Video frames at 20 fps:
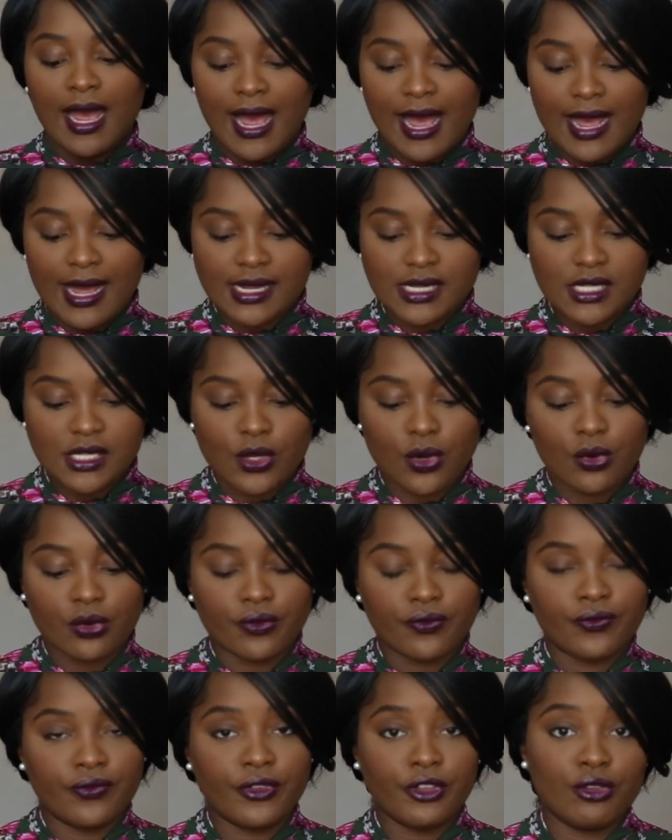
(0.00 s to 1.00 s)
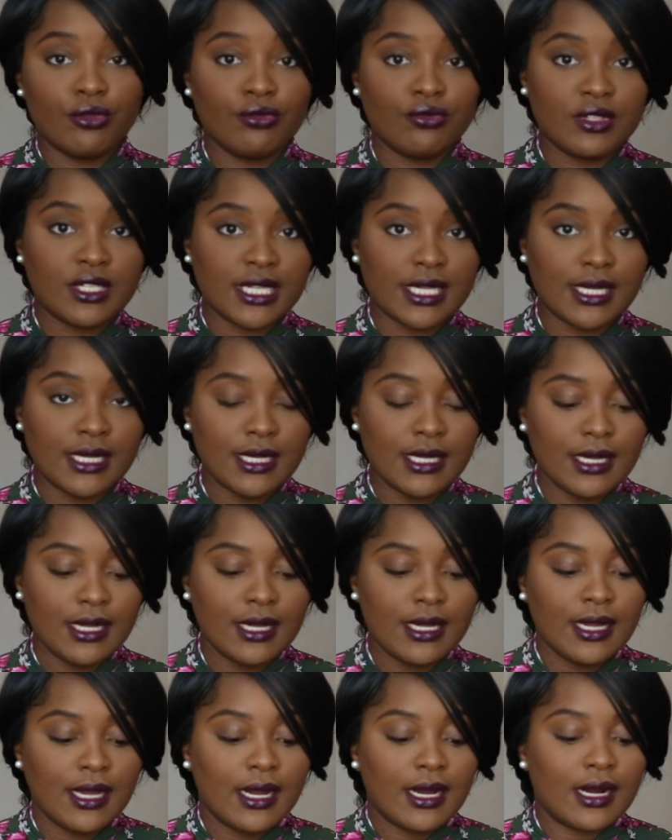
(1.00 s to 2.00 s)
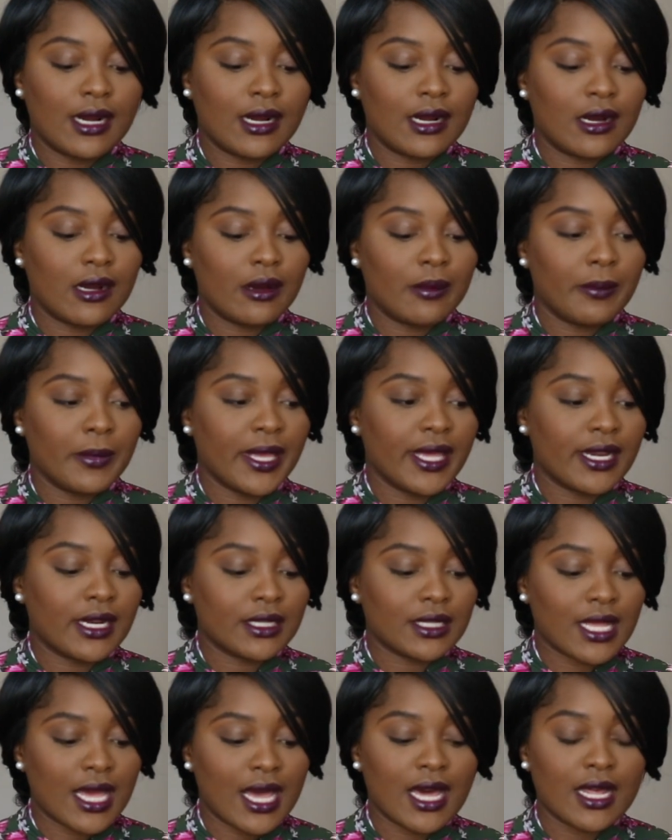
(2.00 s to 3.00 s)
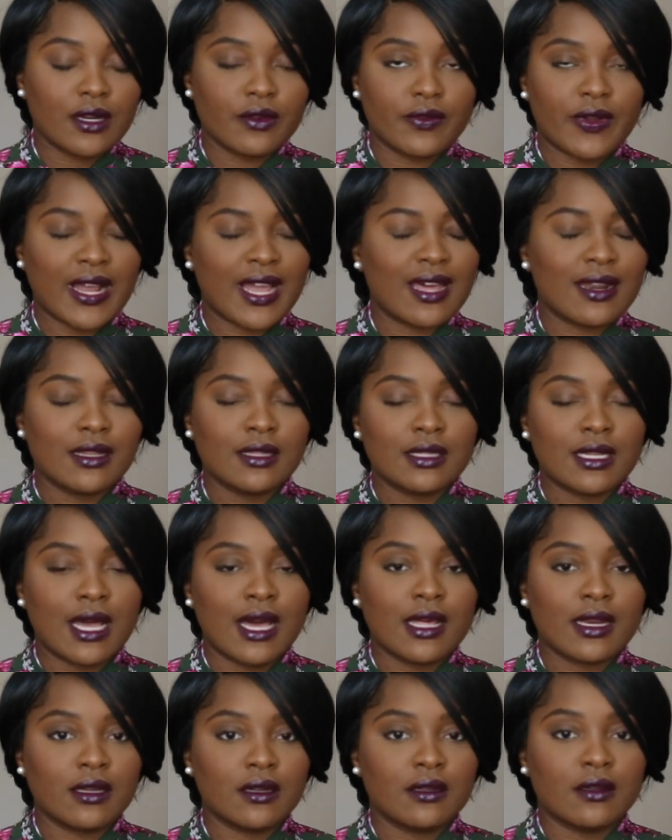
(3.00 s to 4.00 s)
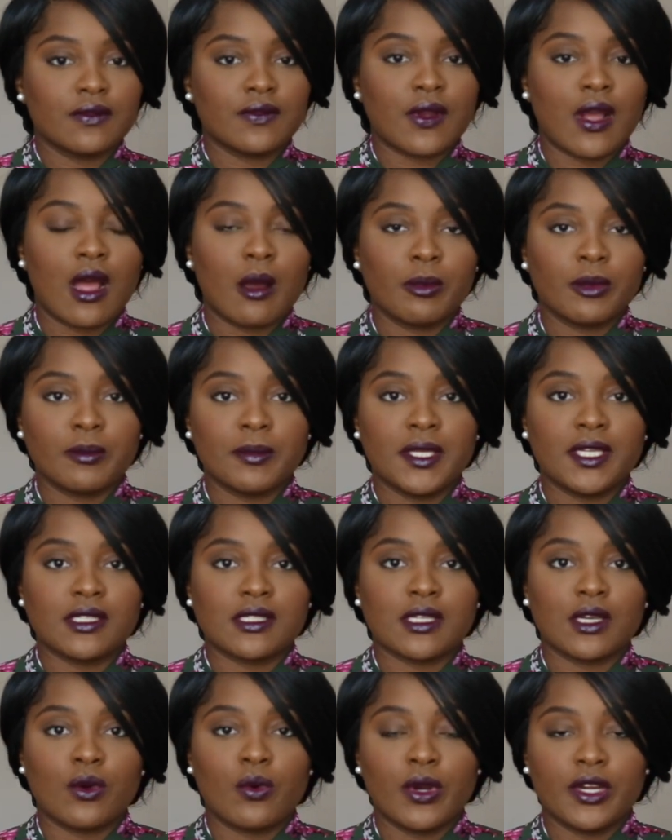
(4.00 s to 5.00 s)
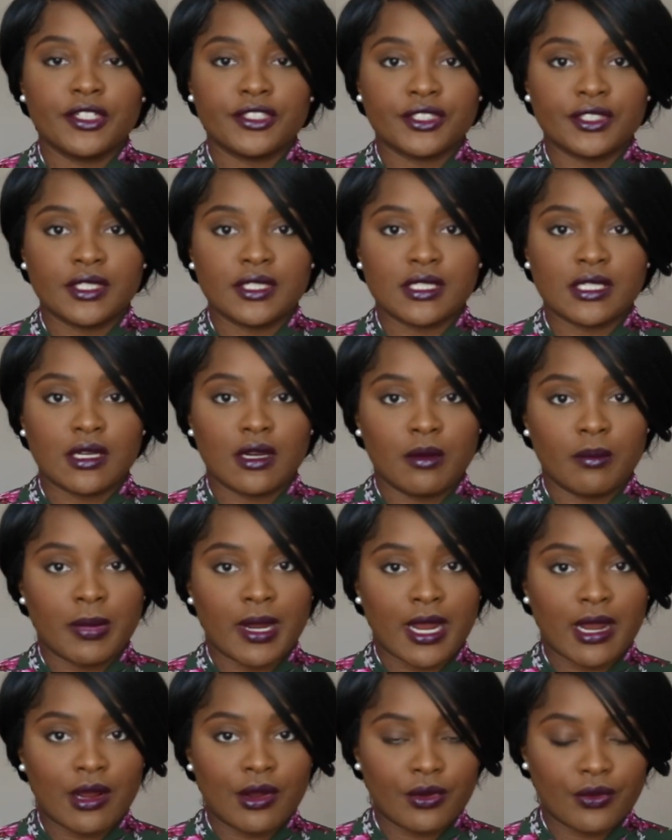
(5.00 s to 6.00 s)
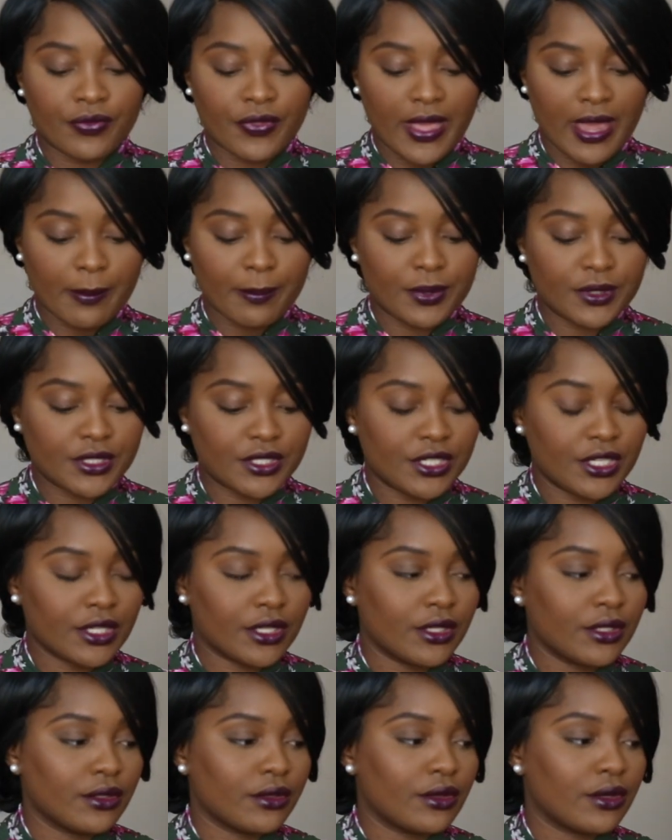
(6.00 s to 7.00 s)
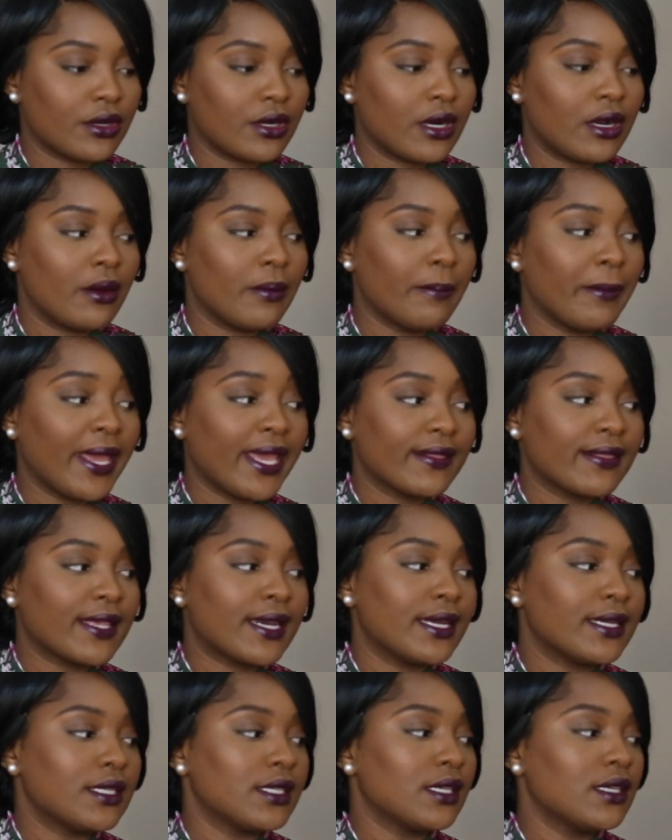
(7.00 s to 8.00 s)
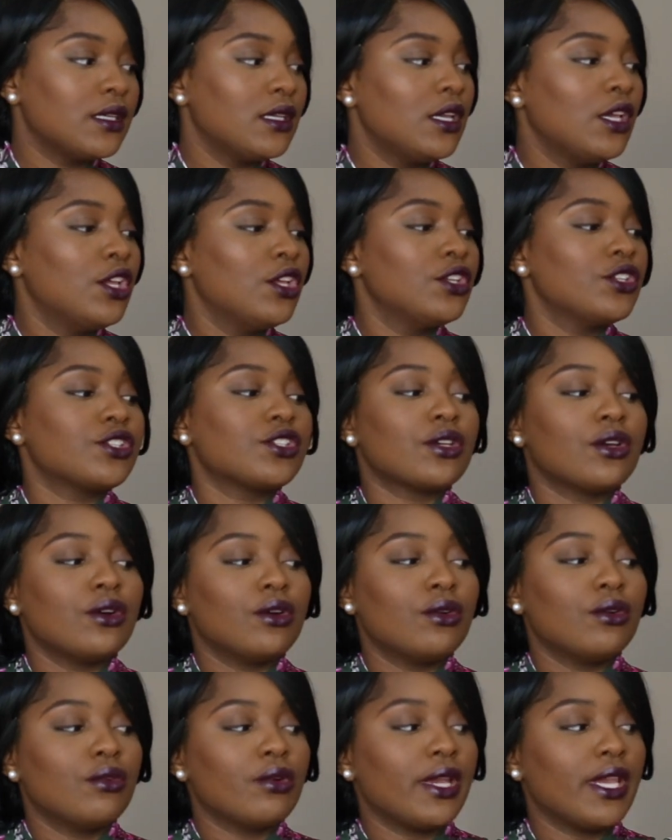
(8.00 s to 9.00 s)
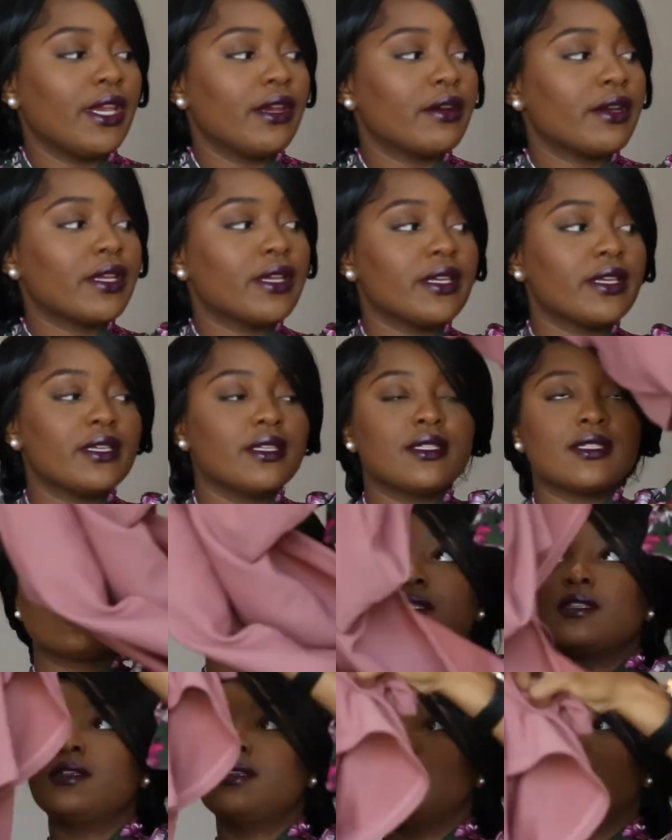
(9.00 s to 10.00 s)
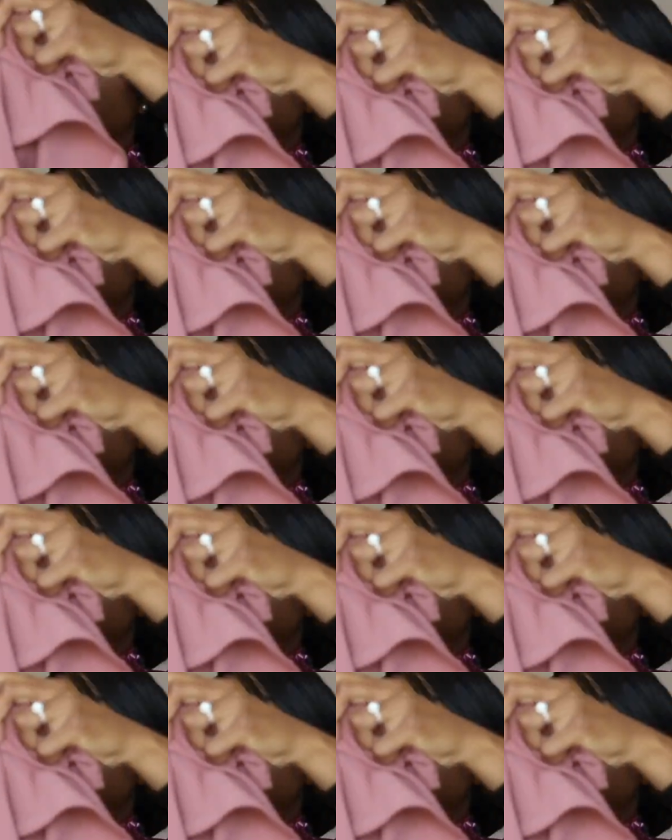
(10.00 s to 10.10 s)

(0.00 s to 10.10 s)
I sold view D, and I got a lot of compliments and questions about that particular make that I did. So here it is.